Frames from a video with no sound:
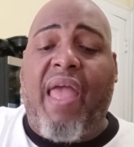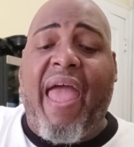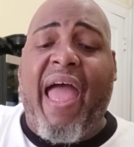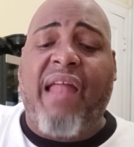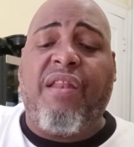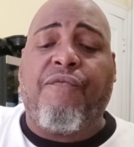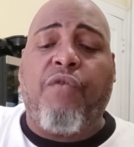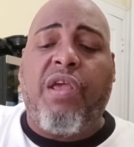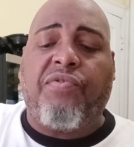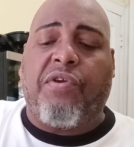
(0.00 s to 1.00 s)
Hat in the
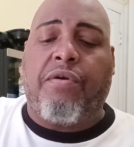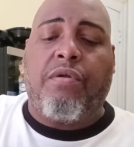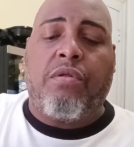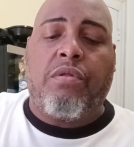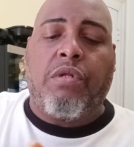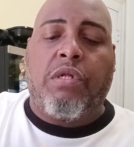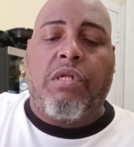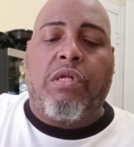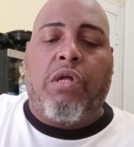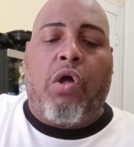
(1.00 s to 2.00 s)
Freezer
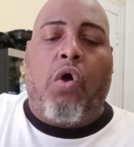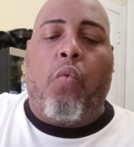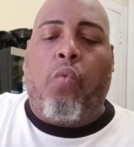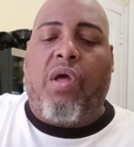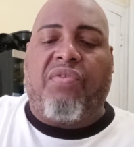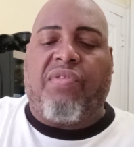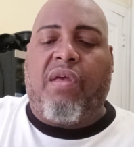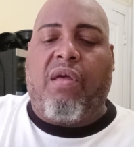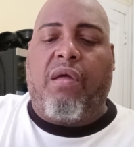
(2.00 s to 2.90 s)
was